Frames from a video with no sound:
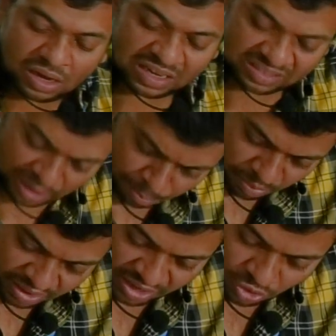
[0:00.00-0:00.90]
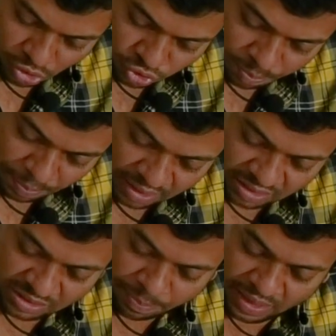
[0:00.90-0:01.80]
a submarine also
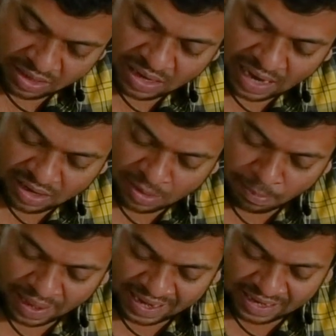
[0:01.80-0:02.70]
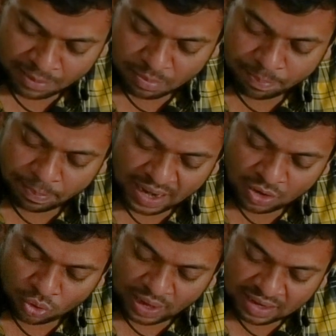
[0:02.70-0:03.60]
participated, and a maritime
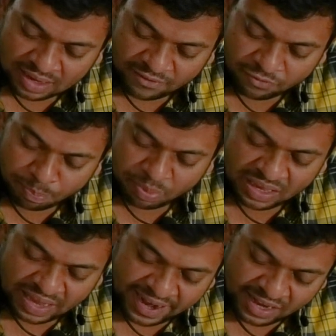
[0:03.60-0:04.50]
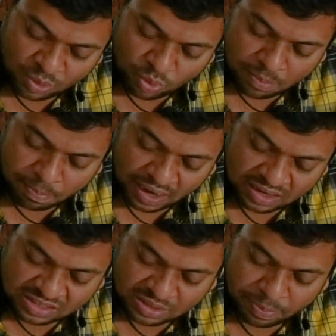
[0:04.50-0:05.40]
patrol aircraft P-81
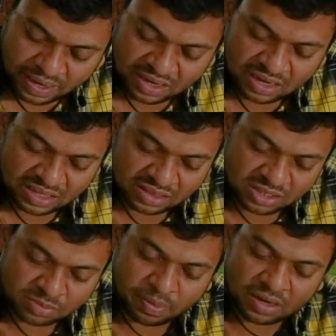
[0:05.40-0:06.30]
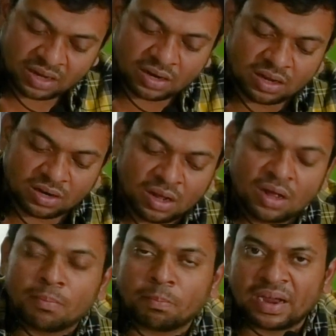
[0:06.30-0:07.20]
participated in this particular
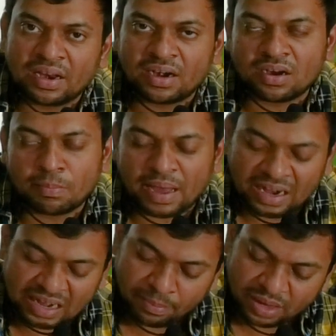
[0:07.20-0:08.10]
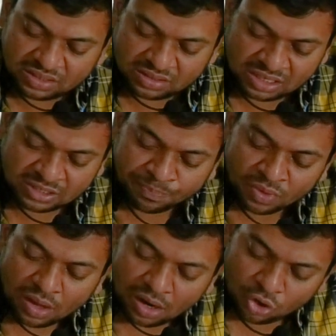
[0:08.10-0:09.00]
bilateral maritime exercise.
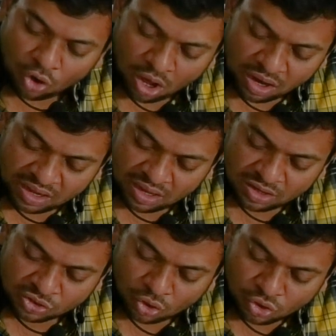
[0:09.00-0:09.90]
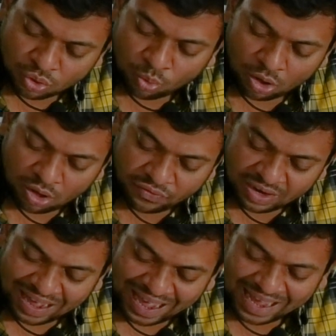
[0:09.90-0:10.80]
Dornier is also one of
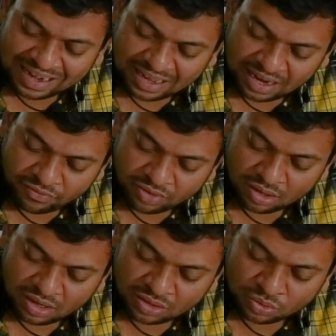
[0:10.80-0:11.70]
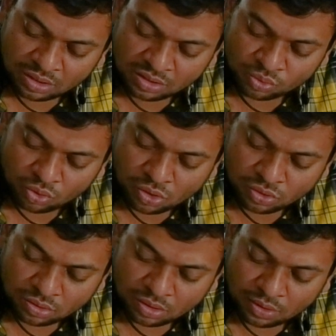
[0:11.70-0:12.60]
an aircraft. It is
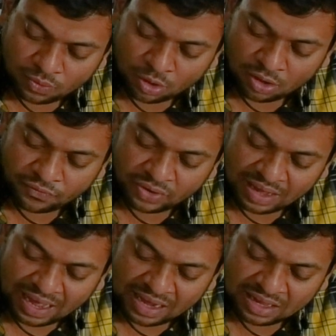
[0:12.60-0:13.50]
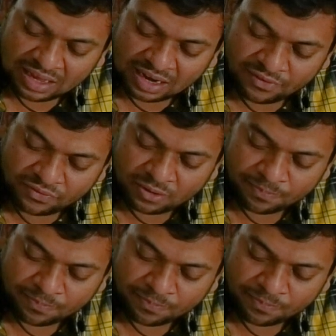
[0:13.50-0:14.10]
one of an aircraft